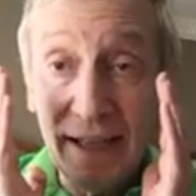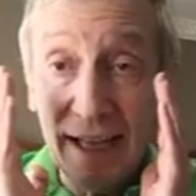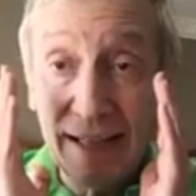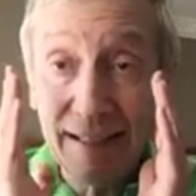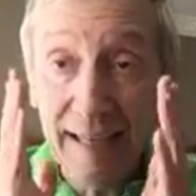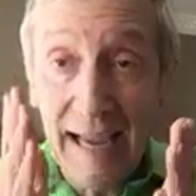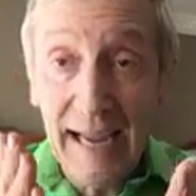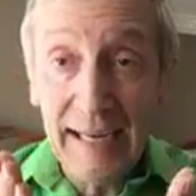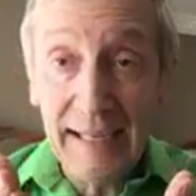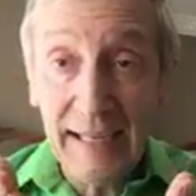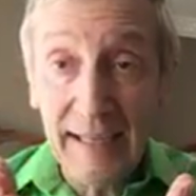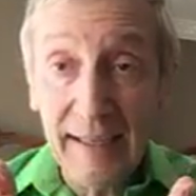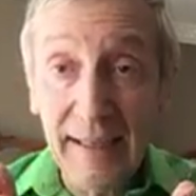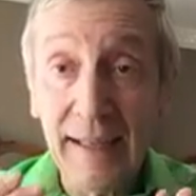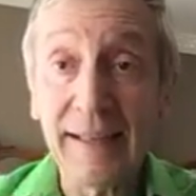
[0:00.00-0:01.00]

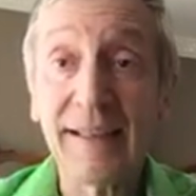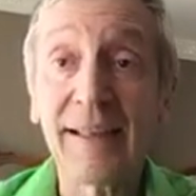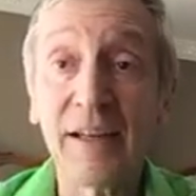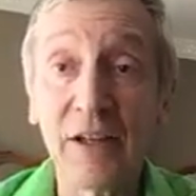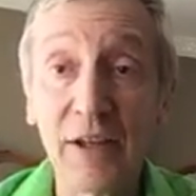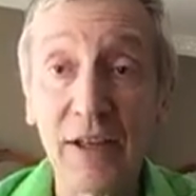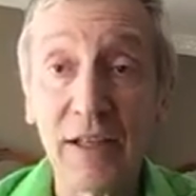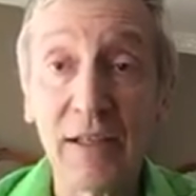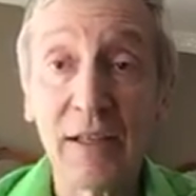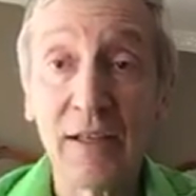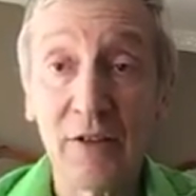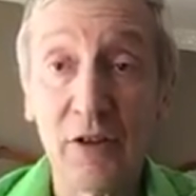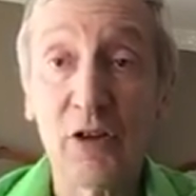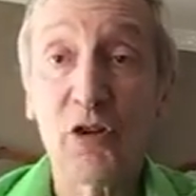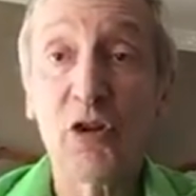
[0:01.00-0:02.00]
attacking and killing
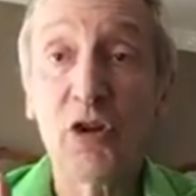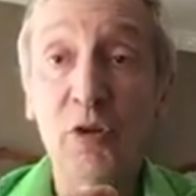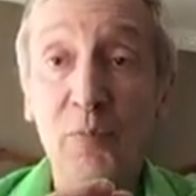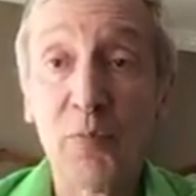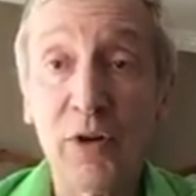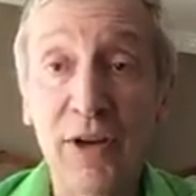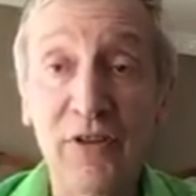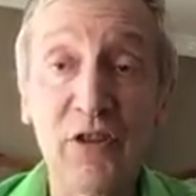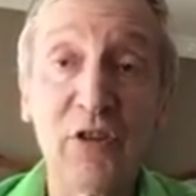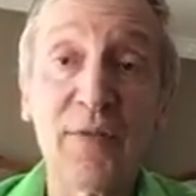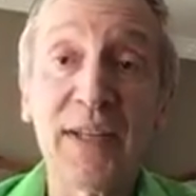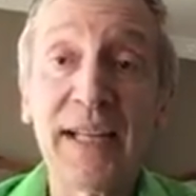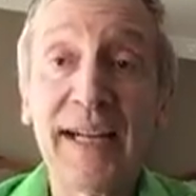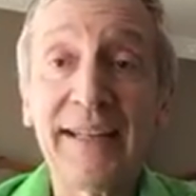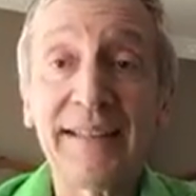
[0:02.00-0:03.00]
the current President of
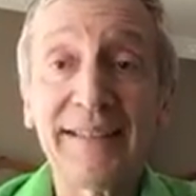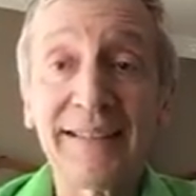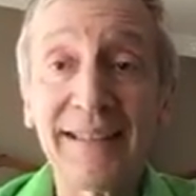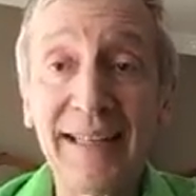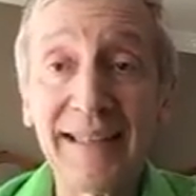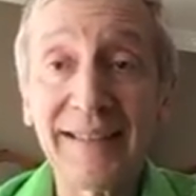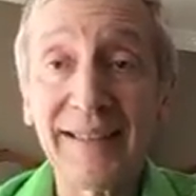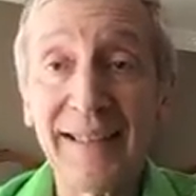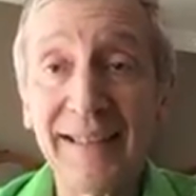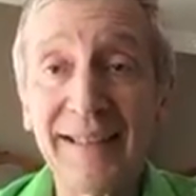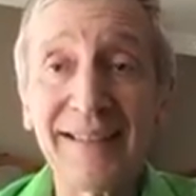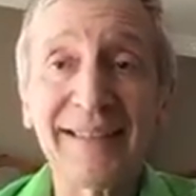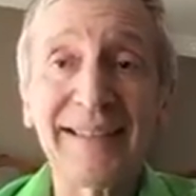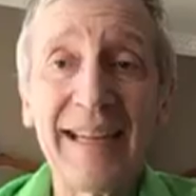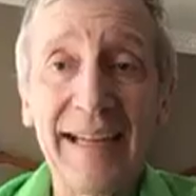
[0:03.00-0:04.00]
the United States in
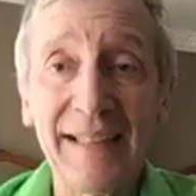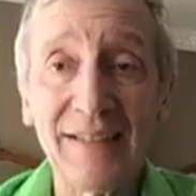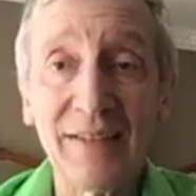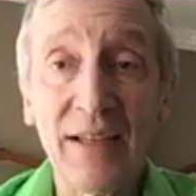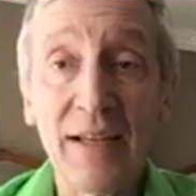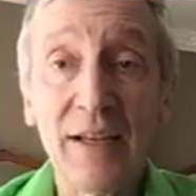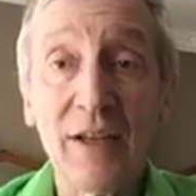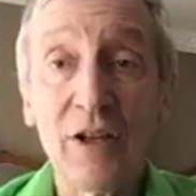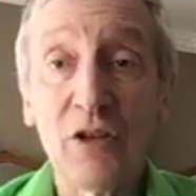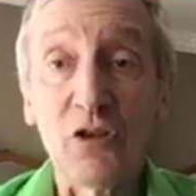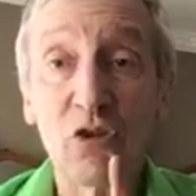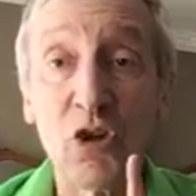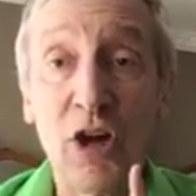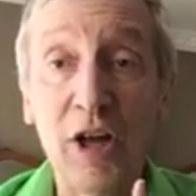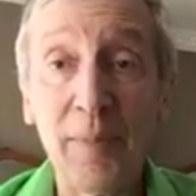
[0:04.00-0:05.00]
his sights.
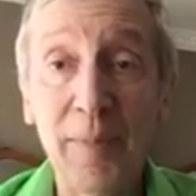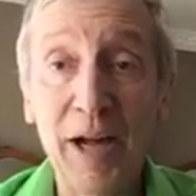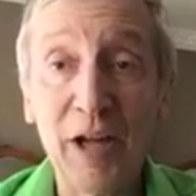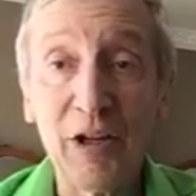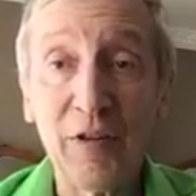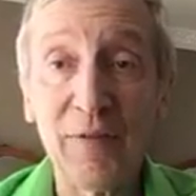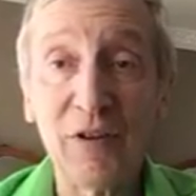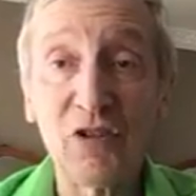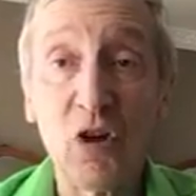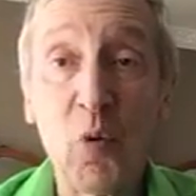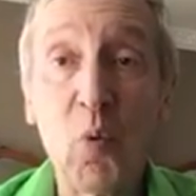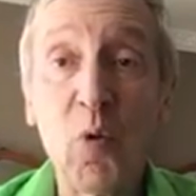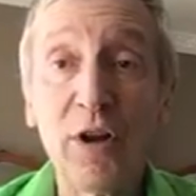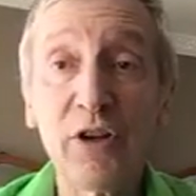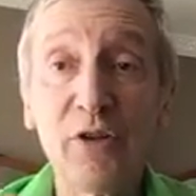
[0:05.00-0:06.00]
John Malkovich, a
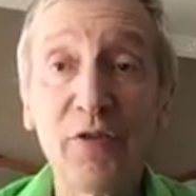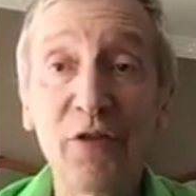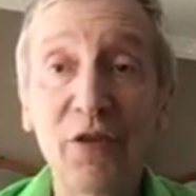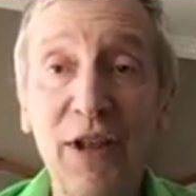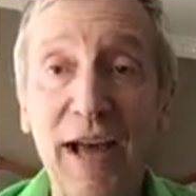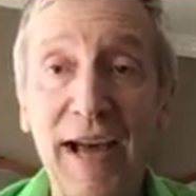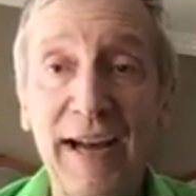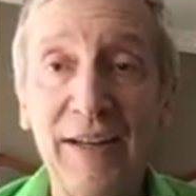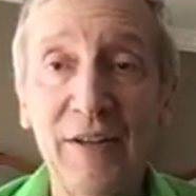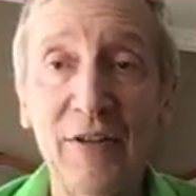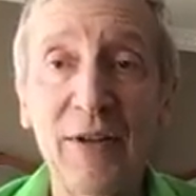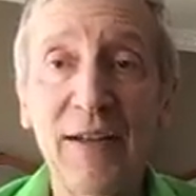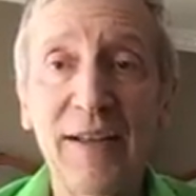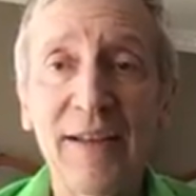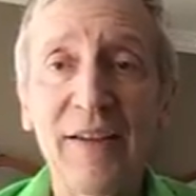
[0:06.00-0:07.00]
wonderful
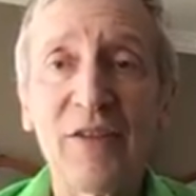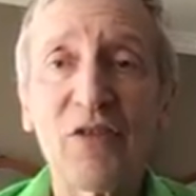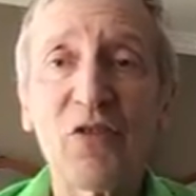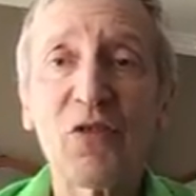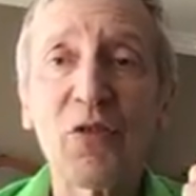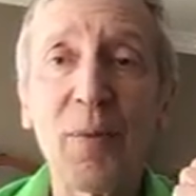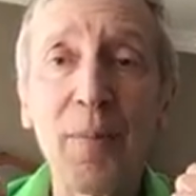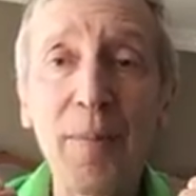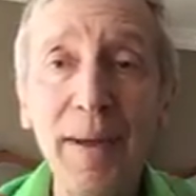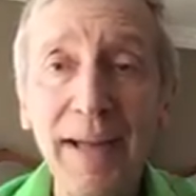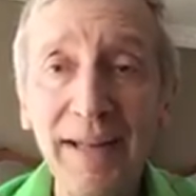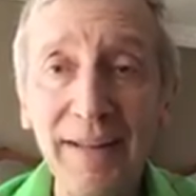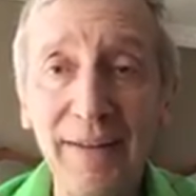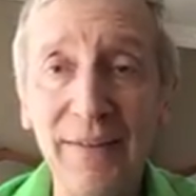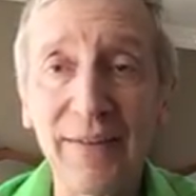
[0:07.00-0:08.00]
actor, is
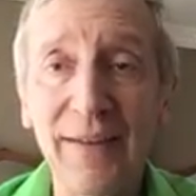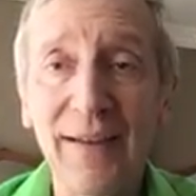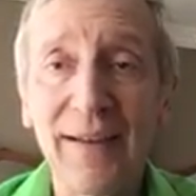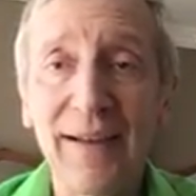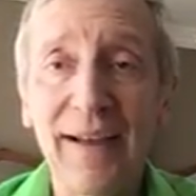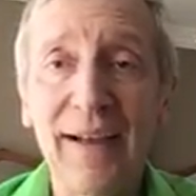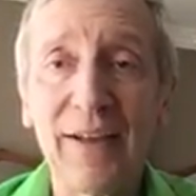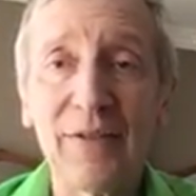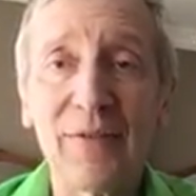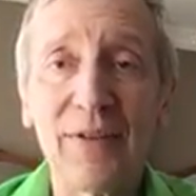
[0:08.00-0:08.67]
tremendous as